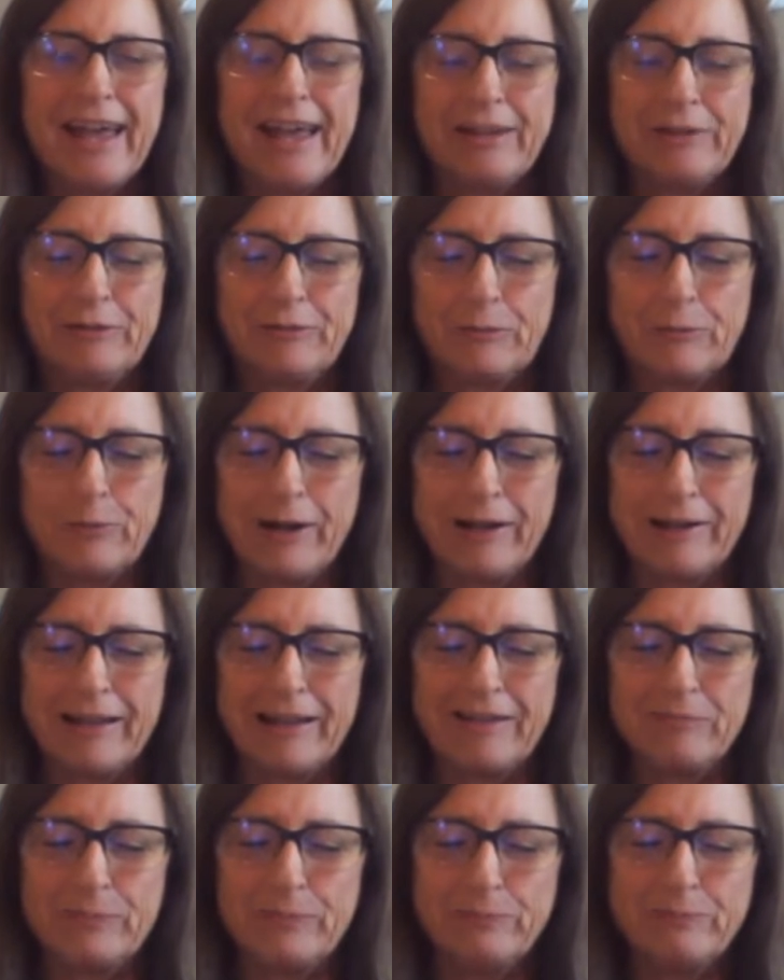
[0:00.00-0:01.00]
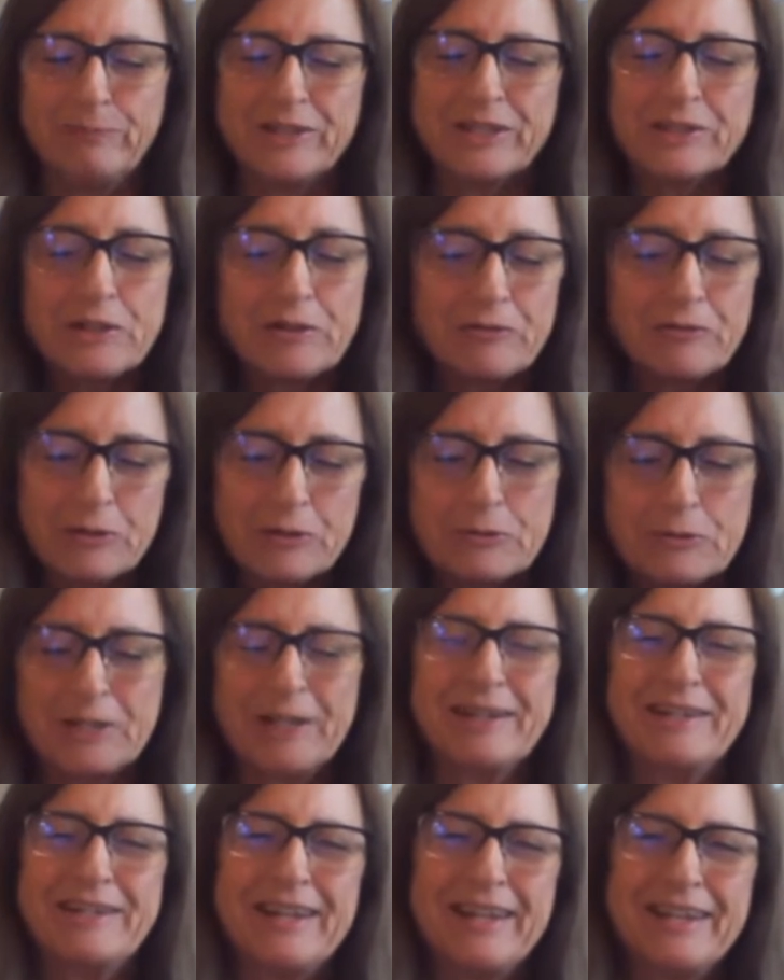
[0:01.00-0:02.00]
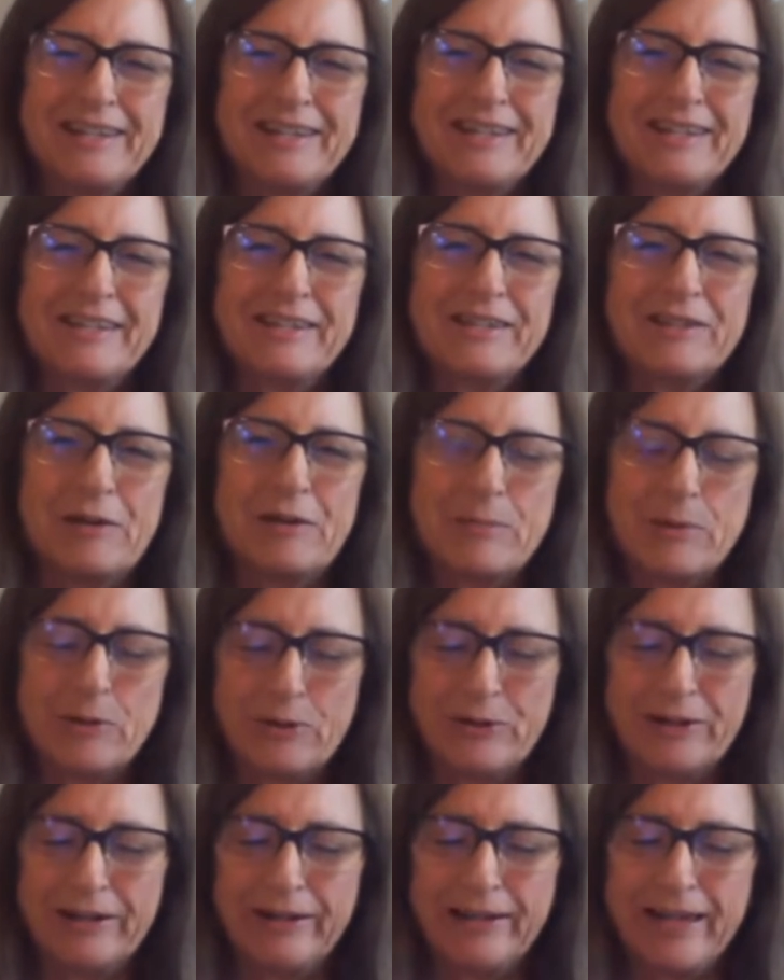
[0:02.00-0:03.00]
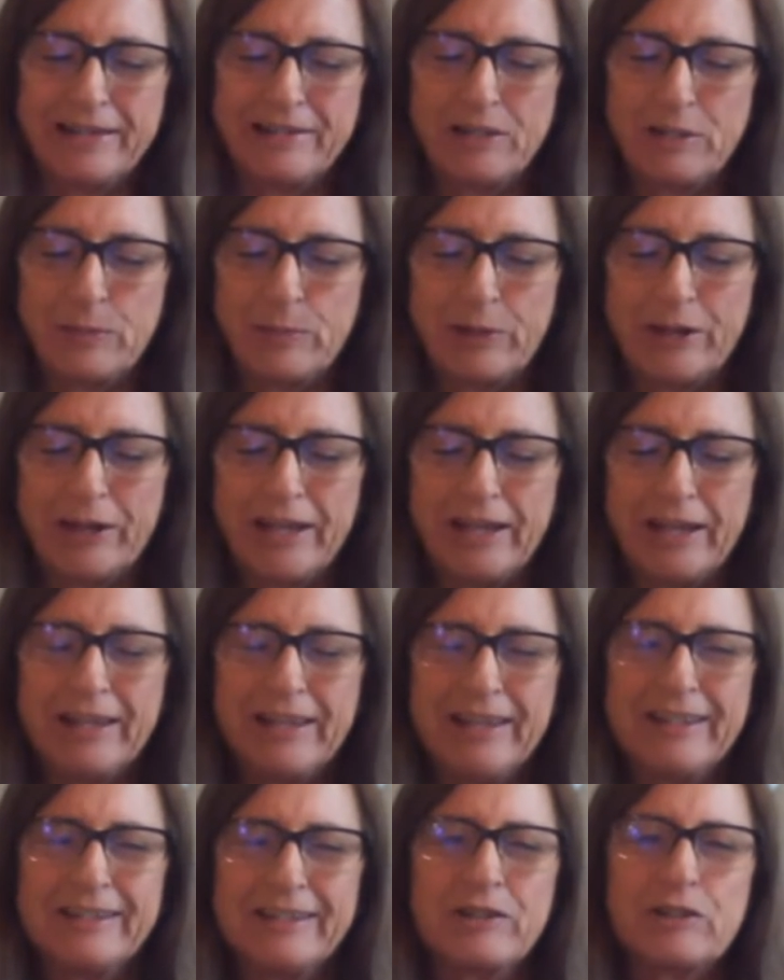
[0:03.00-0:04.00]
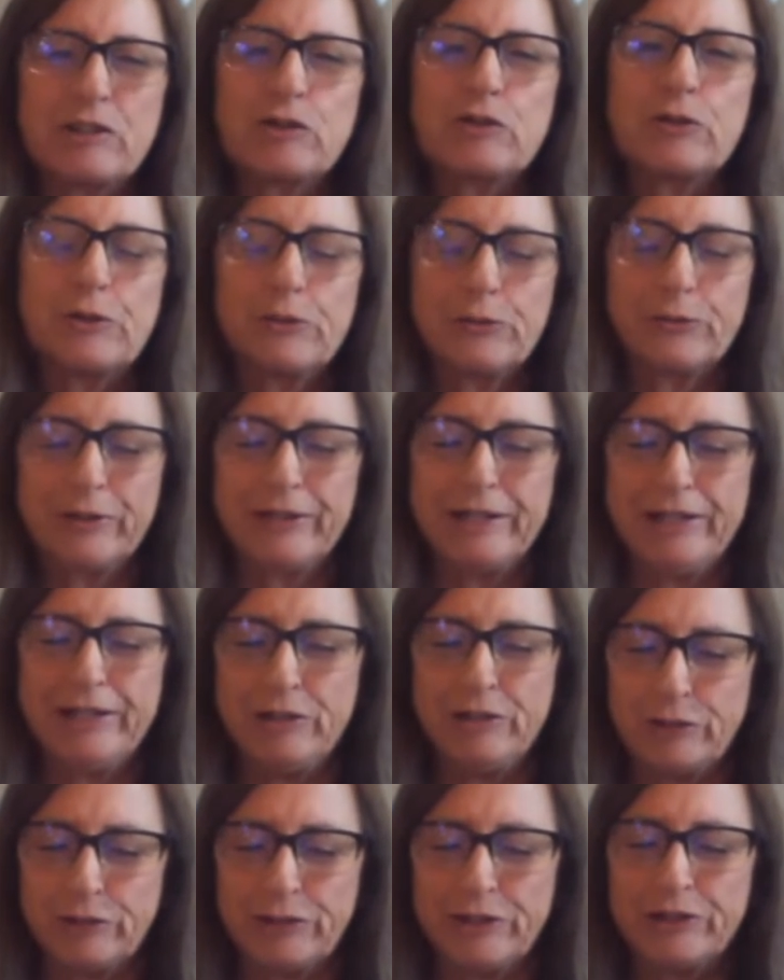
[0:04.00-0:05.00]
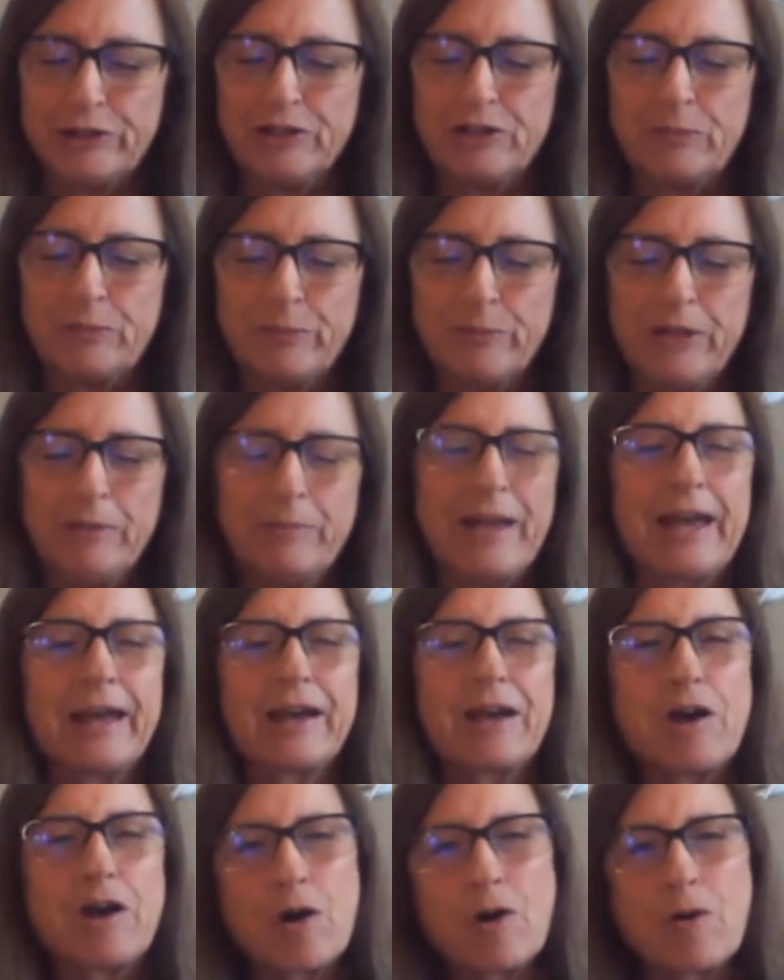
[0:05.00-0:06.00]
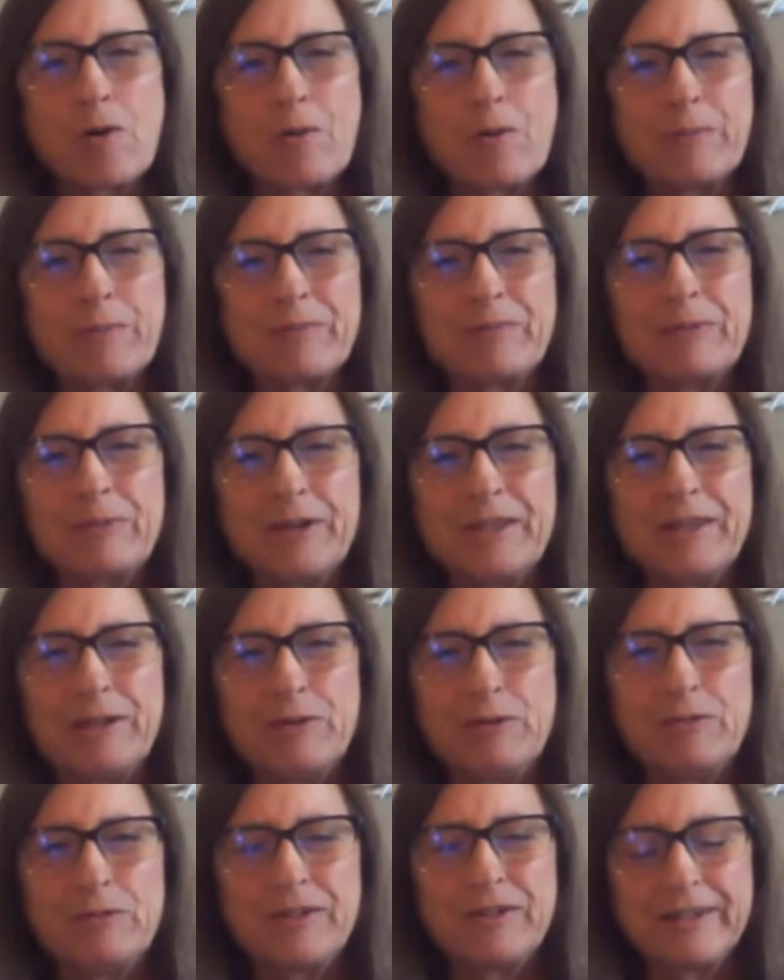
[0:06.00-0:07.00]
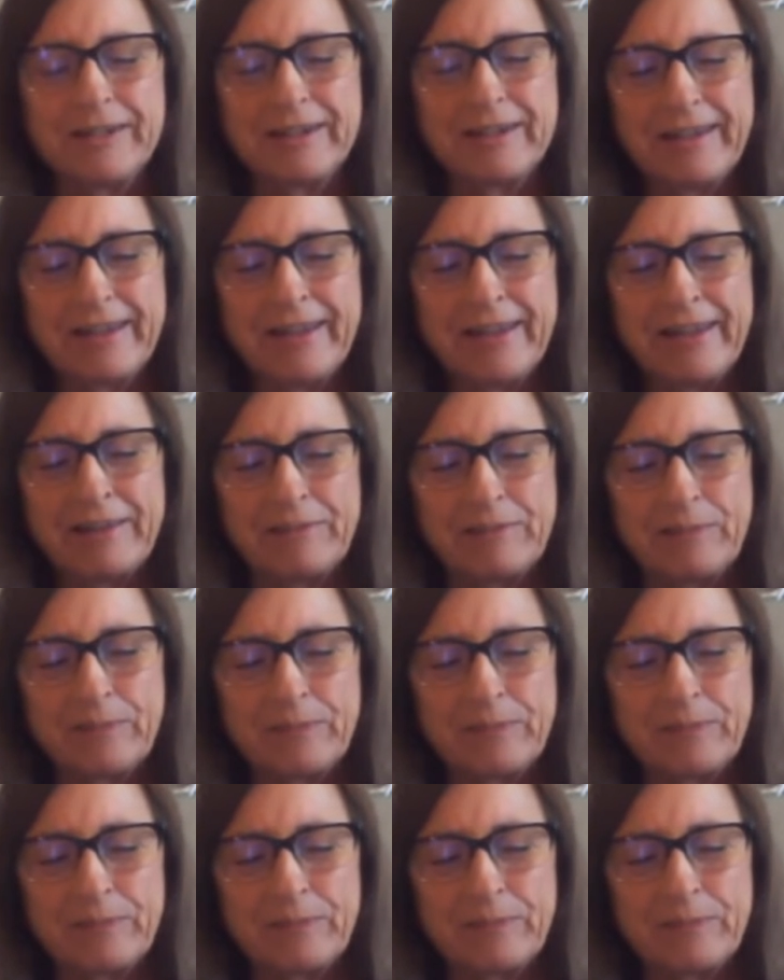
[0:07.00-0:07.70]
And while I've missed a few Sundays this summer and last spring, it is truly good to be back home with you today.